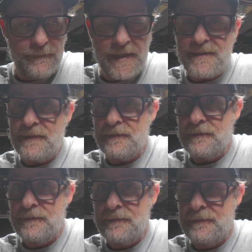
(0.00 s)
That's it.
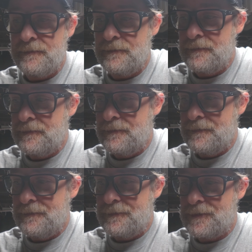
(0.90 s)

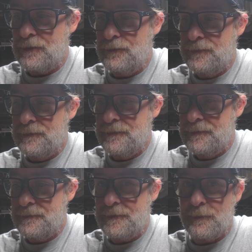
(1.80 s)
So,
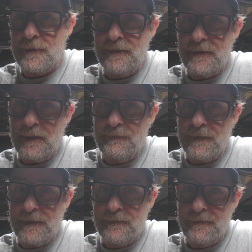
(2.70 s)
don't worry, I'm
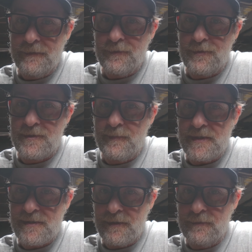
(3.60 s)
fine. Just a
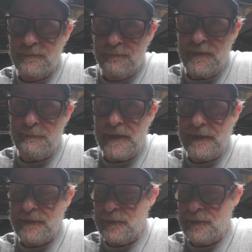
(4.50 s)
bit slow, a bit banged